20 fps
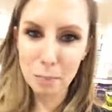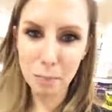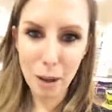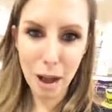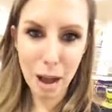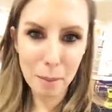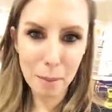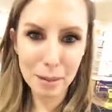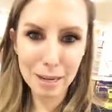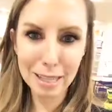
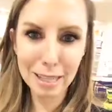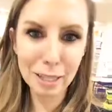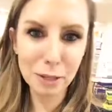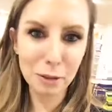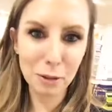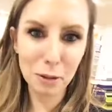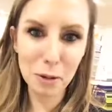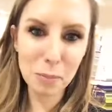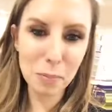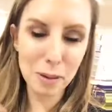pop it
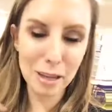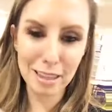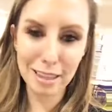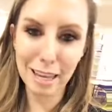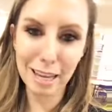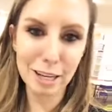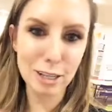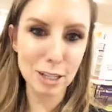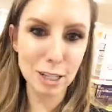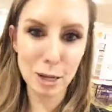in the group and
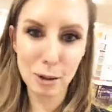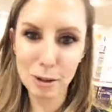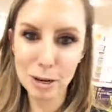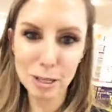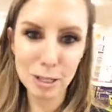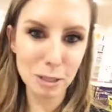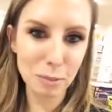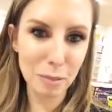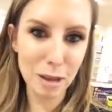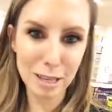like show
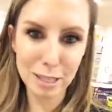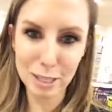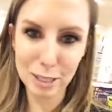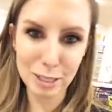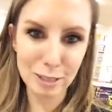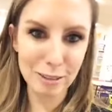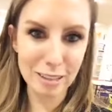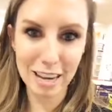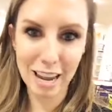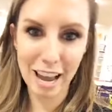us your
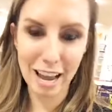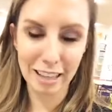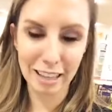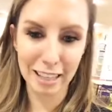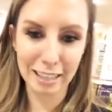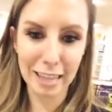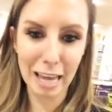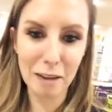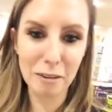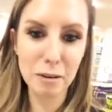message of the day.
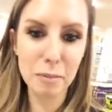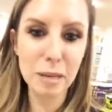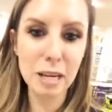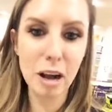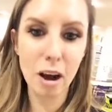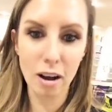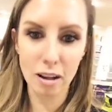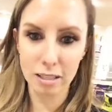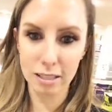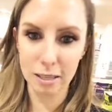Like that would
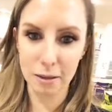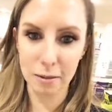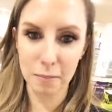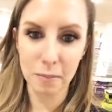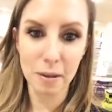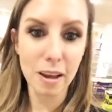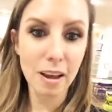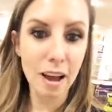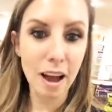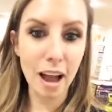be awesome.